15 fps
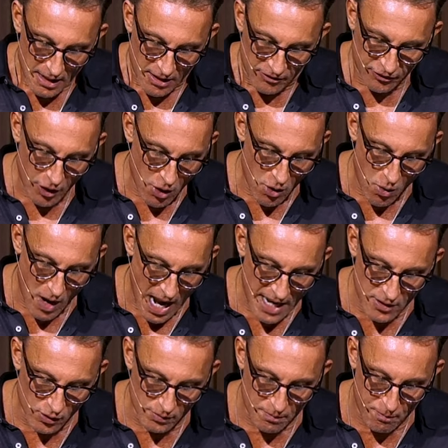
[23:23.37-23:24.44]
So I
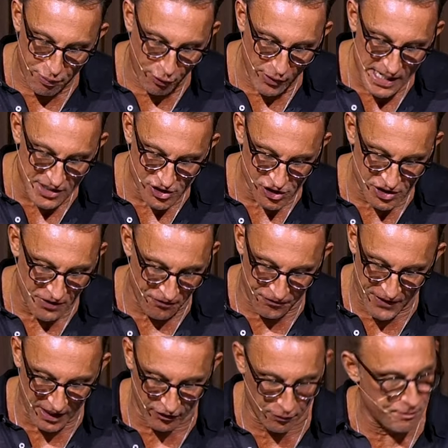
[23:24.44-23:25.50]
don't preach to
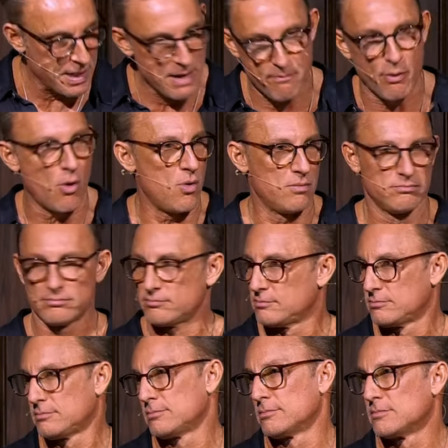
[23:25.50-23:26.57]
fix people.
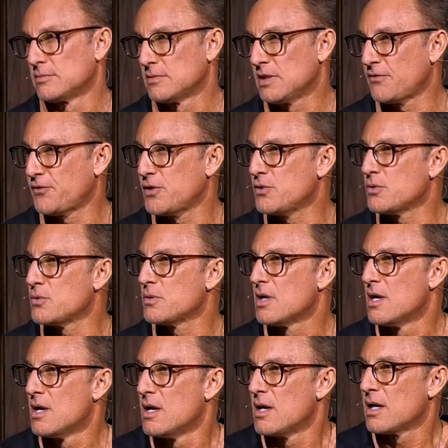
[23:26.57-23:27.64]
If you
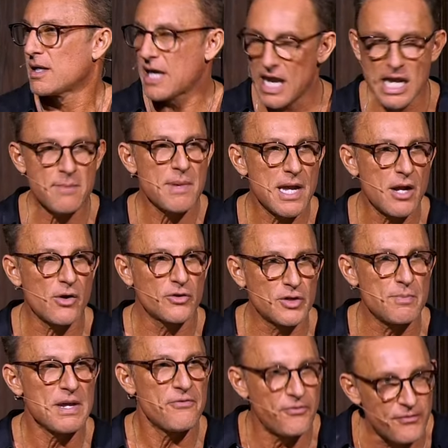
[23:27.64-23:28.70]
came here
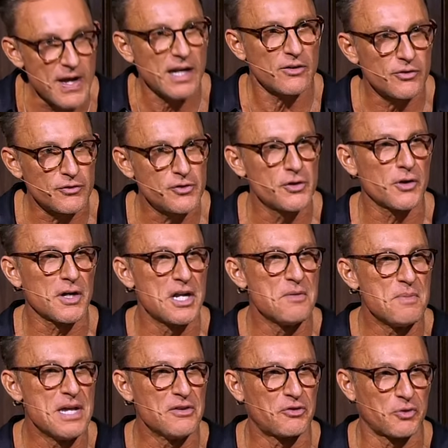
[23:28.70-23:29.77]
to be fixed, you're going to
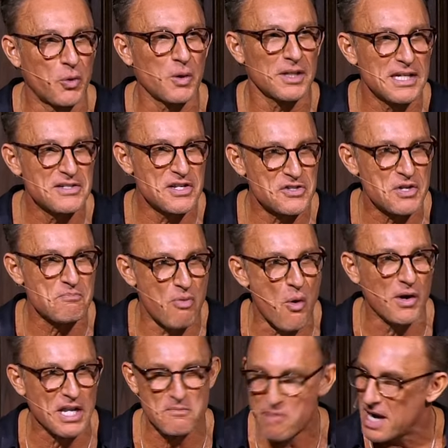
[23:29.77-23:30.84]
be sorely
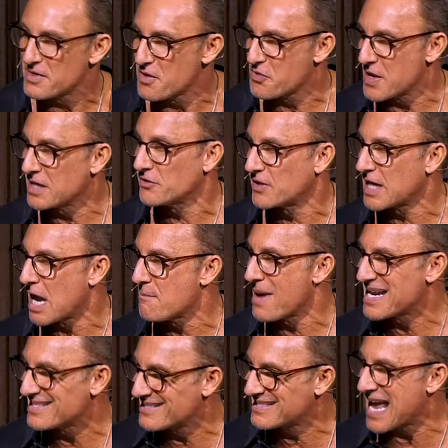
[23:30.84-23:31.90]
disappointed by the things that I
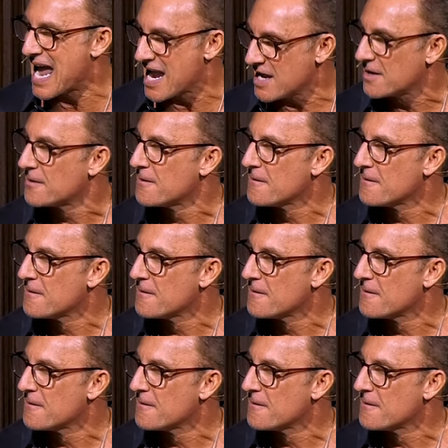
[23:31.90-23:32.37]
might say.